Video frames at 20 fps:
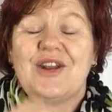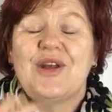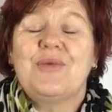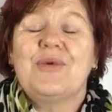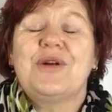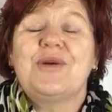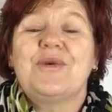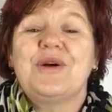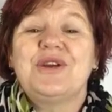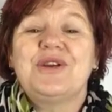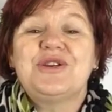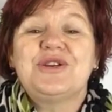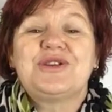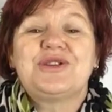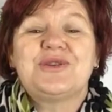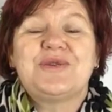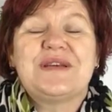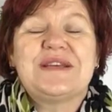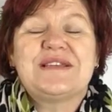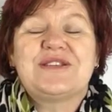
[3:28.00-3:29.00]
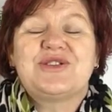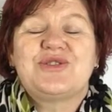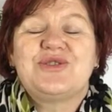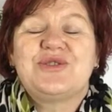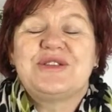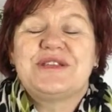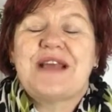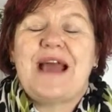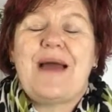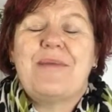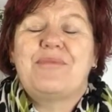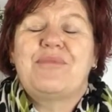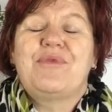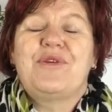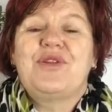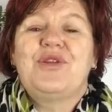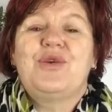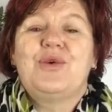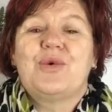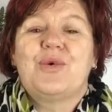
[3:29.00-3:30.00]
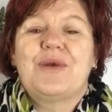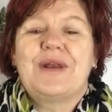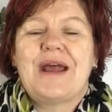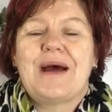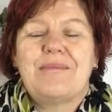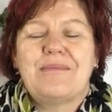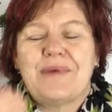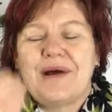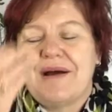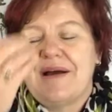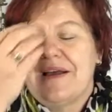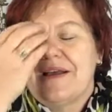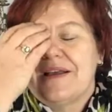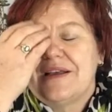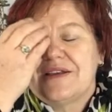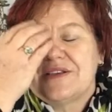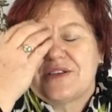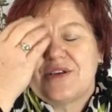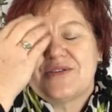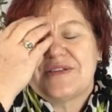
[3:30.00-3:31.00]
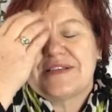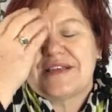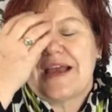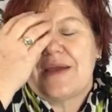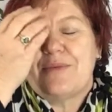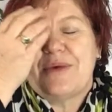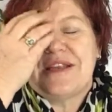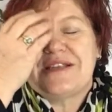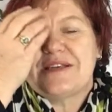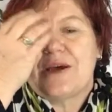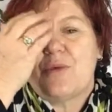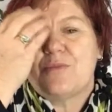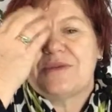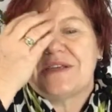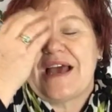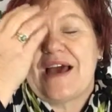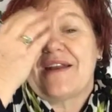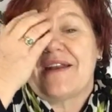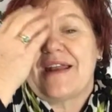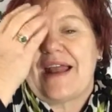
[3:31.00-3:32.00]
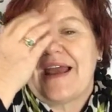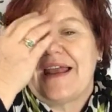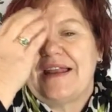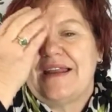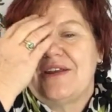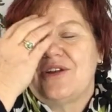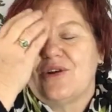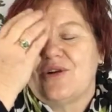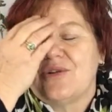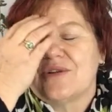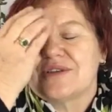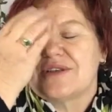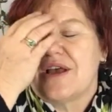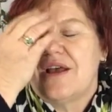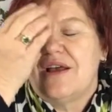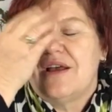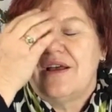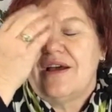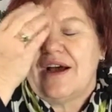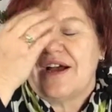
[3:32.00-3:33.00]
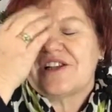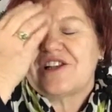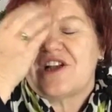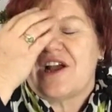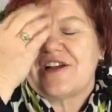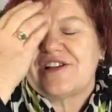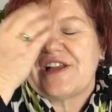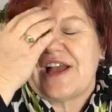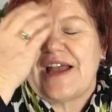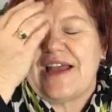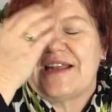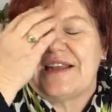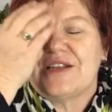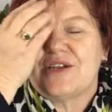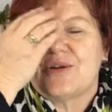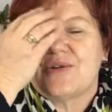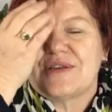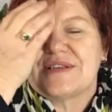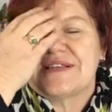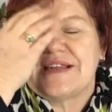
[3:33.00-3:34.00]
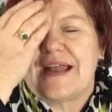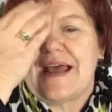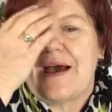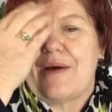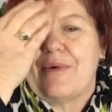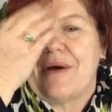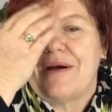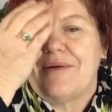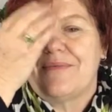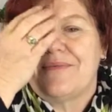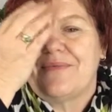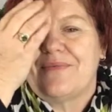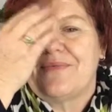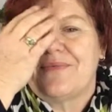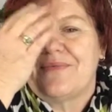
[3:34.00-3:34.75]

Now what I want you to do is to tap with your number. So say we topped out at $80. I charge $80 an hour.